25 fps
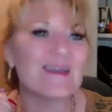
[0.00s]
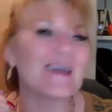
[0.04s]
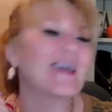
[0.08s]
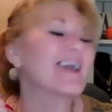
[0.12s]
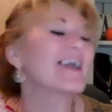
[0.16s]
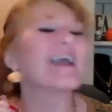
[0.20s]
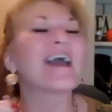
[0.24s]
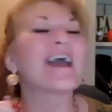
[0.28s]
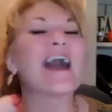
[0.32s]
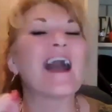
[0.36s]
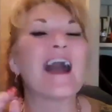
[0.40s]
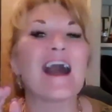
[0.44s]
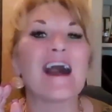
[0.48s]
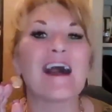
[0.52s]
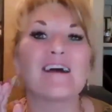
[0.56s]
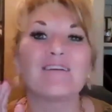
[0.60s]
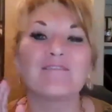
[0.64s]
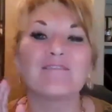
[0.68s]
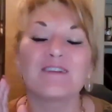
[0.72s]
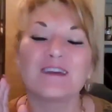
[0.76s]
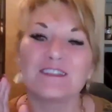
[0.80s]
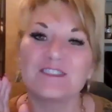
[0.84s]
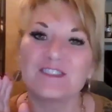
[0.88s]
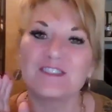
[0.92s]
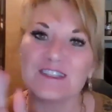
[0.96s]
may
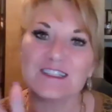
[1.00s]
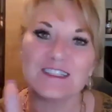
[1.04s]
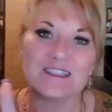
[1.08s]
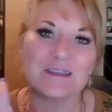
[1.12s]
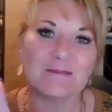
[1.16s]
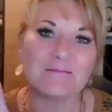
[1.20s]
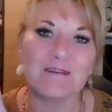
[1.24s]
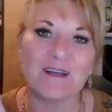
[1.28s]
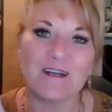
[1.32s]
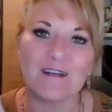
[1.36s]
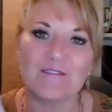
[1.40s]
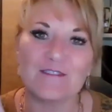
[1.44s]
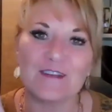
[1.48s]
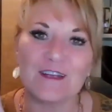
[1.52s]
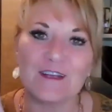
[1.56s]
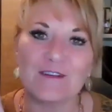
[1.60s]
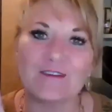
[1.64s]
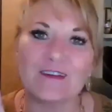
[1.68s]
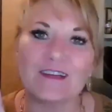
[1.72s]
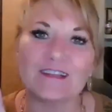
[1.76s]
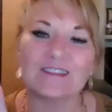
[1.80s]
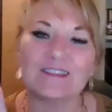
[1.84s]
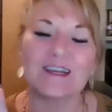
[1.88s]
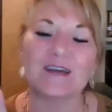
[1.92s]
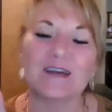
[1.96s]
have just a pair of
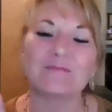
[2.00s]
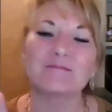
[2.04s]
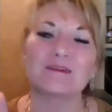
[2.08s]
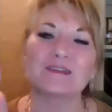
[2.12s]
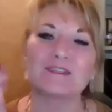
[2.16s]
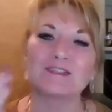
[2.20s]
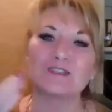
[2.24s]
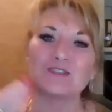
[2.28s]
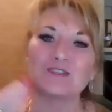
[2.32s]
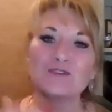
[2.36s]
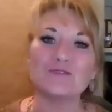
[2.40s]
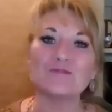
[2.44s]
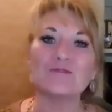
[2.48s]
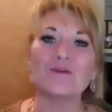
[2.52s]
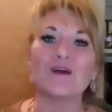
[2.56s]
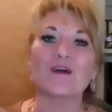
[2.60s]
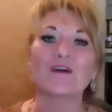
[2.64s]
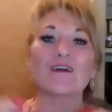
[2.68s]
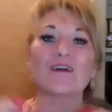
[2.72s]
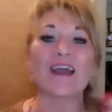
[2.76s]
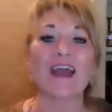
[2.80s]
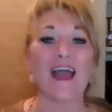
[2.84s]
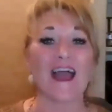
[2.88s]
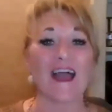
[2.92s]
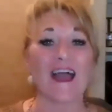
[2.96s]
earrings on, but you
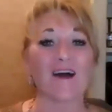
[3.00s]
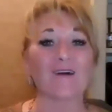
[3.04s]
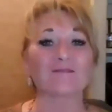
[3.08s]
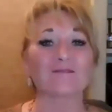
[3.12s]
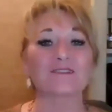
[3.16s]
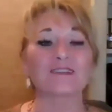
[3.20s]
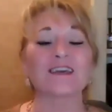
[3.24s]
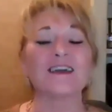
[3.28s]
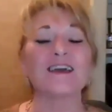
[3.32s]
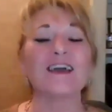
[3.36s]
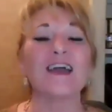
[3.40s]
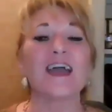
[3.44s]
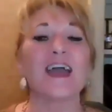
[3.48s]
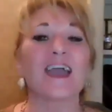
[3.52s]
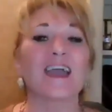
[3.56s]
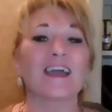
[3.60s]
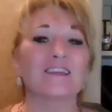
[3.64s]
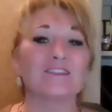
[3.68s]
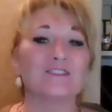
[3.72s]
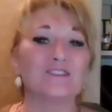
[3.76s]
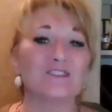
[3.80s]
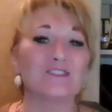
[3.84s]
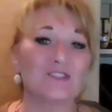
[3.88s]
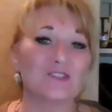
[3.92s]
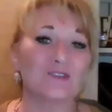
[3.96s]
are out
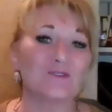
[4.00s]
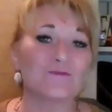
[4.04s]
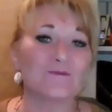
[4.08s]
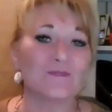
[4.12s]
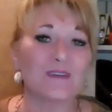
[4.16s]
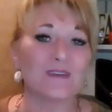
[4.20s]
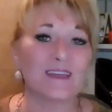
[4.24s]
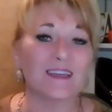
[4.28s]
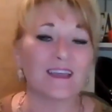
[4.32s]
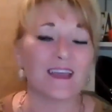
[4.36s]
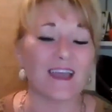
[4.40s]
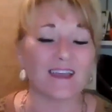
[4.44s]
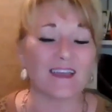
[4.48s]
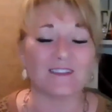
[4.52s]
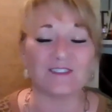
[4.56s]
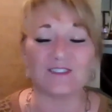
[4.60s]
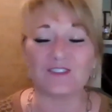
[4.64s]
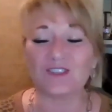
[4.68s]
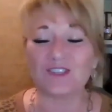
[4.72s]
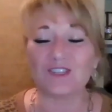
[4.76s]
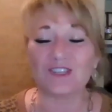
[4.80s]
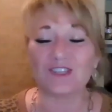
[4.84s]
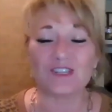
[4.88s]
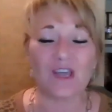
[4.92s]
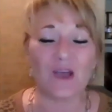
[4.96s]
and doing and
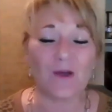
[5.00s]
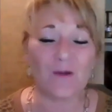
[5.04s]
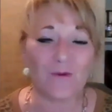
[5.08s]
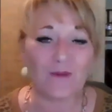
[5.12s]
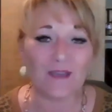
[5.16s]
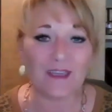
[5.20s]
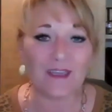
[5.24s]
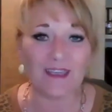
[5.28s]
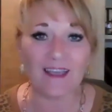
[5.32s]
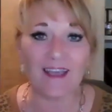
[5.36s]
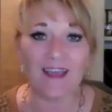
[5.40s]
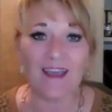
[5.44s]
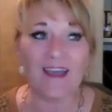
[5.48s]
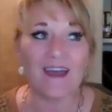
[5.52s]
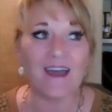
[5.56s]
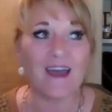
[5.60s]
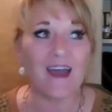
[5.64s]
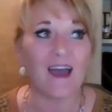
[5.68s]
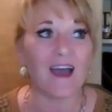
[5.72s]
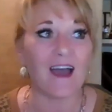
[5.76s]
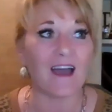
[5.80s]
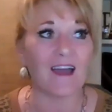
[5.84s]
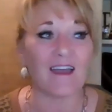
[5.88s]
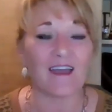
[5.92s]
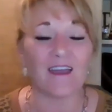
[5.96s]
showing.
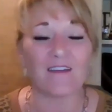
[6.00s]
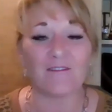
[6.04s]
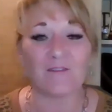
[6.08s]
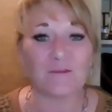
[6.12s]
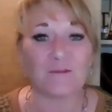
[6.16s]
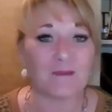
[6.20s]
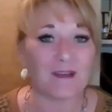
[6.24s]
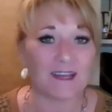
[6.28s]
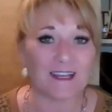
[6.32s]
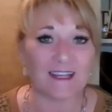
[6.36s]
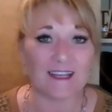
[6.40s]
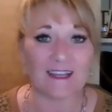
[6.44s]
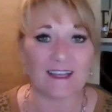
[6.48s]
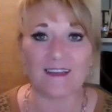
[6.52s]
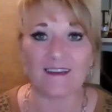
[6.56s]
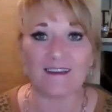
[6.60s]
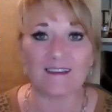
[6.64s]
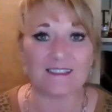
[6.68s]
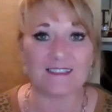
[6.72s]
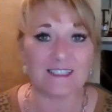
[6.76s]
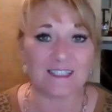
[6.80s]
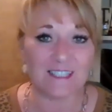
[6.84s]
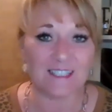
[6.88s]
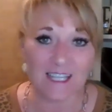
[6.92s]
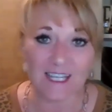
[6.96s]
Everybody
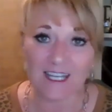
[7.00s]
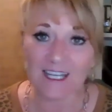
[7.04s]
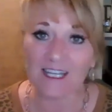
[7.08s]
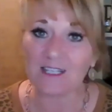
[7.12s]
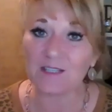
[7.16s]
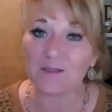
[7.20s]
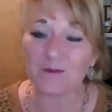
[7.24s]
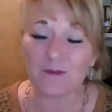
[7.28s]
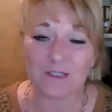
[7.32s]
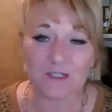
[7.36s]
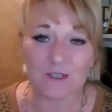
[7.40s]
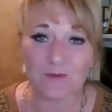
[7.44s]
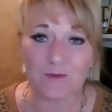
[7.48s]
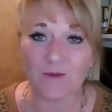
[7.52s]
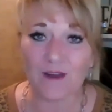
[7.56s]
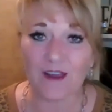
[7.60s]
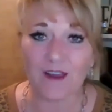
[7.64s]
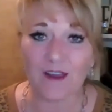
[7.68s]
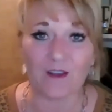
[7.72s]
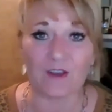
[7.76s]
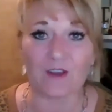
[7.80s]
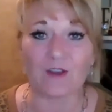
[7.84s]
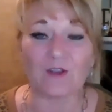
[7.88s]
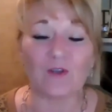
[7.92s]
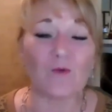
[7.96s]
sees what you're
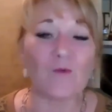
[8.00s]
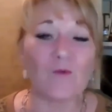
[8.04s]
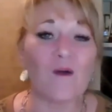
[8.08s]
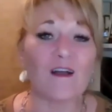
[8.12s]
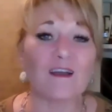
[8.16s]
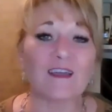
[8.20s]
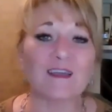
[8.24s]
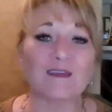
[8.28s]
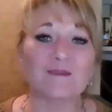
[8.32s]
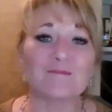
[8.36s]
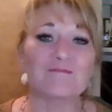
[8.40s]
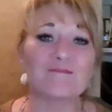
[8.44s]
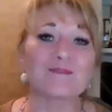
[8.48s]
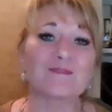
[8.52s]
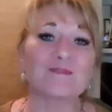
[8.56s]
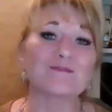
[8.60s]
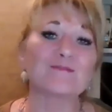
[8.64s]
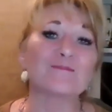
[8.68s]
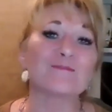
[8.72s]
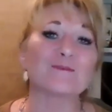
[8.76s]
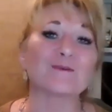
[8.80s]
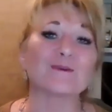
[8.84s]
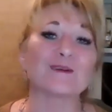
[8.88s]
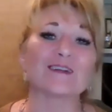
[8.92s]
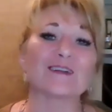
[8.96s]
wearing. You're a walking
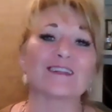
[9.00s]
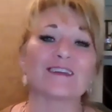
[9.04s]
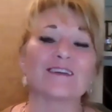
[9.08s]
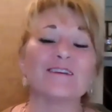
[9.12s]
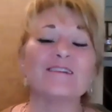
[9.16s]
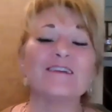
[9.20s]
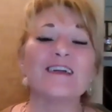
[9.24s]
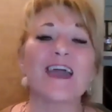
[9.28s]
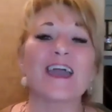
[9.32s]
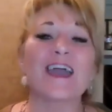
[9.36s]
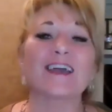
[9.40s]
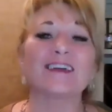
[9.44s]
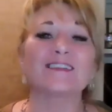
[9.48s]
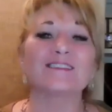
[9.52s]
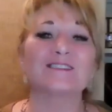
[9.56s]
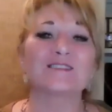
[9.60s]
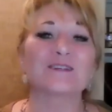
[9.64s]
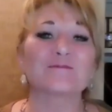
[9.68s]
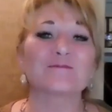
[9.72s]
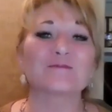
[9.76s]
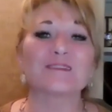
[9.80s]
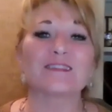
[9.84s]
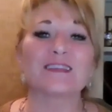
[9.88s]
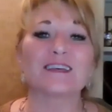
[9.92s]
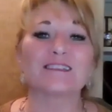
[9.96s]
billboard. And
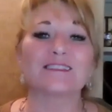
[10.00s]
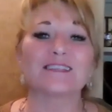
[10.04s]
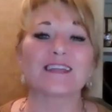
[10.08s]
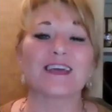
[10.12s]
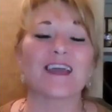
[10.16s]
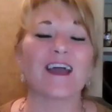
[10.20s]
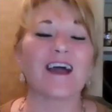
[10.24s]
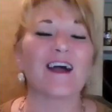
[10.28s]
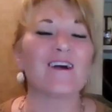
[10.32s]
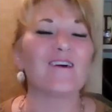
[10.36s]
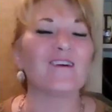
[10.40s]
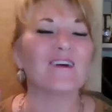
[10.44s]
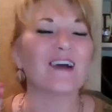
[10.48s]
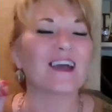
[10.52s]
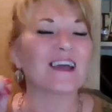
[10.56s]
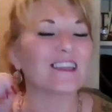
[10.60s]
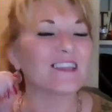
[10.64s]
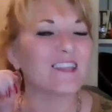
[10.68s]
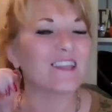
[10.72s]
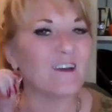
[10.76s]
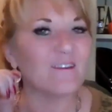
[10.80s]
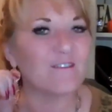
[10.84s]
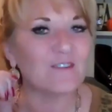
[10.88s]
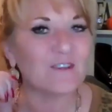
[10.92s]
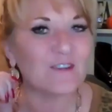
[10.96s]
so when they say, oh, I
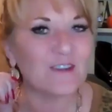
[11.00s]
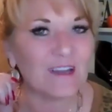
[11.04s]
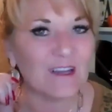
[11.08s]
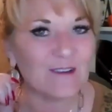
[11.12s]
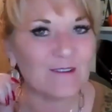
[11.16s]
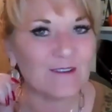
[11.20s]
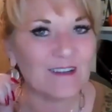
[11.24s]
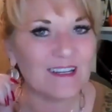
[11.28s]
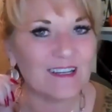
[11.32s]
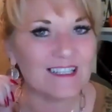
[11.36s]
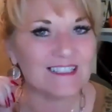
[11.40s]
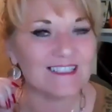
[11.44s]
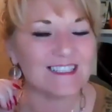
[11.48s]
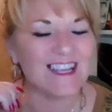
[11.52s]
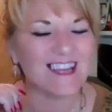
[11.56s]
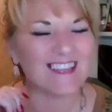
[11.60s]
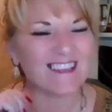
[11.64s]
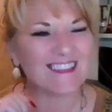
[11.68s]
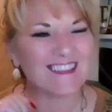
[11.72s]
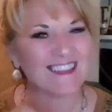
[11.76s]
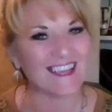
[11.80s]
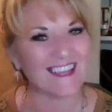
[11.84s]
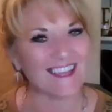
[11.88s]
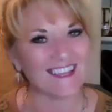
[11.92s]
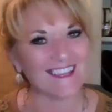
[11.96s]
love your earrings,
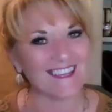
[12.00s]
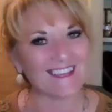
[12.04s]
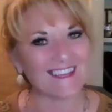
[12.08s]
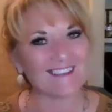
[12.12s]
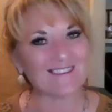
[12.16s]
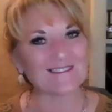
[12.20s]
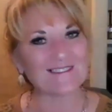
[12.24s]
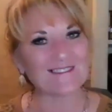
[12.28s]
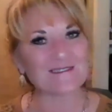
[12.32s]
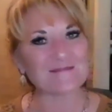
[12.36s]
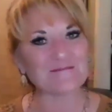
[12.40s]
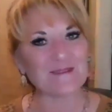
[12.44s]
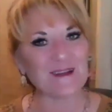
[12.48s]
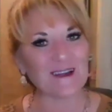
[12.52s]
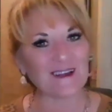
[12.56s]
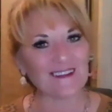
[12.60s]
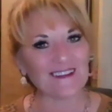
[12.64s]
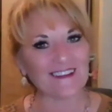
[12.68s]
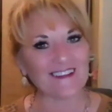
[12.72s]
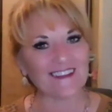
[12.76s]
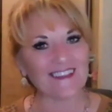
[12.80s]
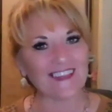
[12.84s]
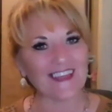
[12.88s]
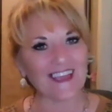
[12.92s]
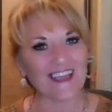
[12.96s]
thank you. They're Park
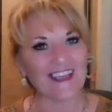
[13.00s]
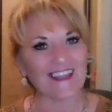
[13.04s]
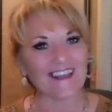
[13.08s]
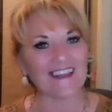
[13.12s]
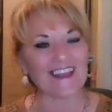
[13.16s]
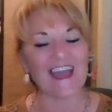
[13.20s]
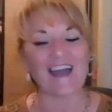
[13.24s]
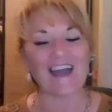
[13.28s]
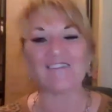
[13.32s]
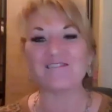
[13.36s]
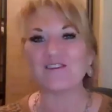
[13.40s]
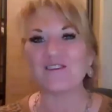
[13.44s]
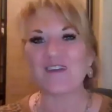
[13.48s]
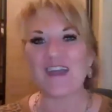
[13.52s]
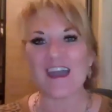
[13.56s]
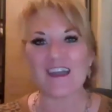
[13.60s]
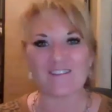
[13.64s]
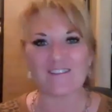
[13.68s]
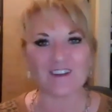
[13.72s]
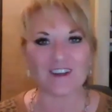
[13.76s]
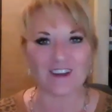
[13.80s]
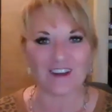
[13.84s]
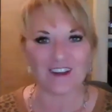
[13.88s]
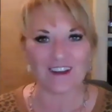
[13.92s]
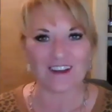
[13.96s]
Lane. Have you
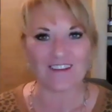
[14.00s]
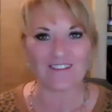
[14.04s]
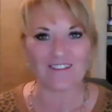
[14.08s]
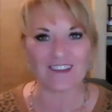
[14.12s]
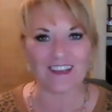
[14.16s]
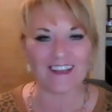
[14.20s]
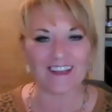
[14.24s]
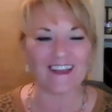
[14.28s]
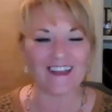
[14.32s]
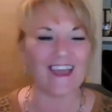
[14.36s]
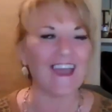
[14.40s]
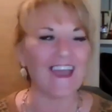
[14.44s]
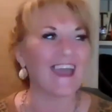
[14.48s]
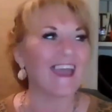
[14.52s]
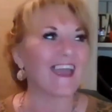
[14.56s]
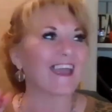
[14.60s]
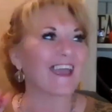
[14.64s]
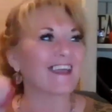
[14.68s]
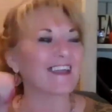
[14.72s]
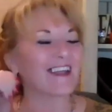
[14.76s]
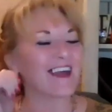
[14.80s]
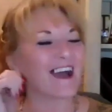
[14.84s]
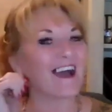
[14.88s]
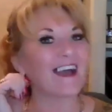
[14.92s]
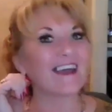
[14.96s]
ever heard of it?
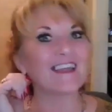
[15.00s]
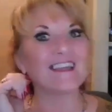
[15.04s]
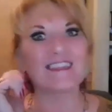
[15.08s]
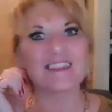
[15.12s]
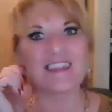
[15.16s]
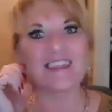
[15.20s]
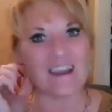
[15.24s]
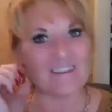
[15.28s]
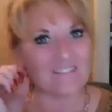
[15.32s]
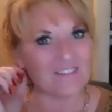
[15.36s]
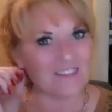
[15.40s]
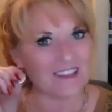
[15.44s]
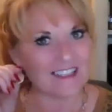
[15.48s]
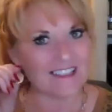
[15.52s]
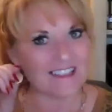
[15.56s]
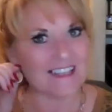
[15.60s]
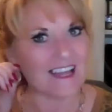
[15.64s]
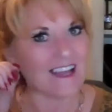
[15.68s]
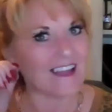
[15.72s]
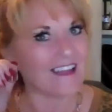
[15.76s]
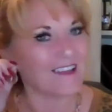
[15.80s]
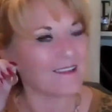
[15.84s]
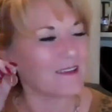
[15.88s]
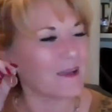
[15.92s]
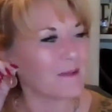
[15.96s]
And I love these.
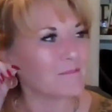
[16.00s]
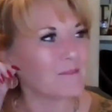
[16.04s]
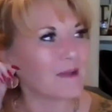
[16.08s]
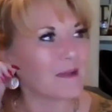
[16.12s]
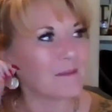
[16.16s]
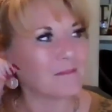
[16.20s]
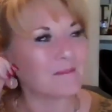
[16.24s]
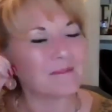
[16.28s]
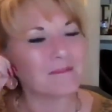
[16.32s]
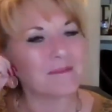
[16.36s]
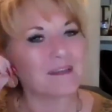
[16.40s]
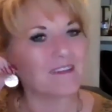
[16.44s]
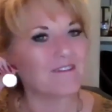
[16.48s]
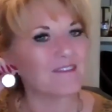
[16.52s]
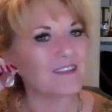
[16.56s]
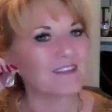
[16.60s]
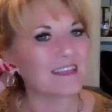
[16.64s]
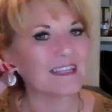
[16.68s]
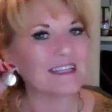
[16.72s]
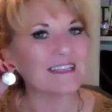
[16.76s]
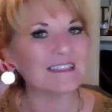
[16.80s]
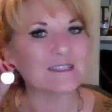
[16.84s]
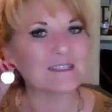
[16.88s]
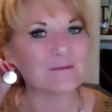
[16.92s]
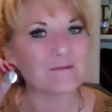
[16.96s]
I'm giving
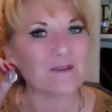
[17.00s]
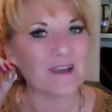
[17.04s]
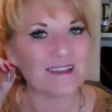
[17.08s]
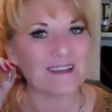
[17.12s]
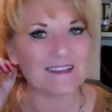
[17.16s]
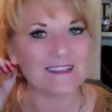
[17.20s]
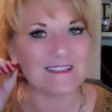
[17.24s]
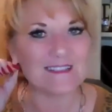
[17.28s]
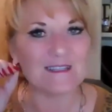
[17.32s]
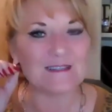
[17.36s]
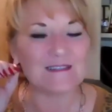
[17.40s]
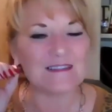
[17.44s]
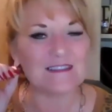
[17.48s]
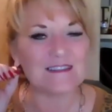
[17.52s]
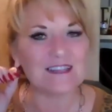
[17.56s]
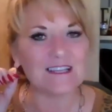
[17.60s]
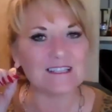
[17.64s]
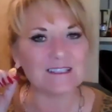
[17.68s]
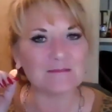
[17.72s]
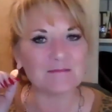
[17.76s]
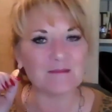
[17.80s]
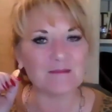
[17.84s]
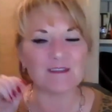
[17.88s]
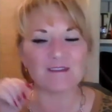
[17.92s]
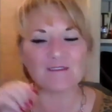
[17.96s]
these away
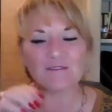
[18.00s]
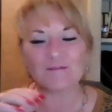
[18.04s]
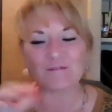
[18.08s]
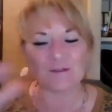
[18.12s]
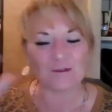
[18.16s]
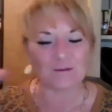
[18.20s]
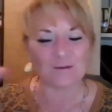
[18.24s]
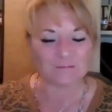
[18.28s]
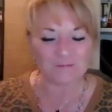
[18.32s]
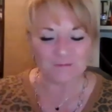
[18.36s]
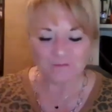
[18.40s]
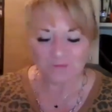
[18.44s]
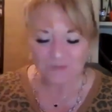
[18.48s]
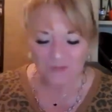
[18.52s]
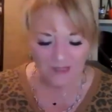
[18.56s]
this month for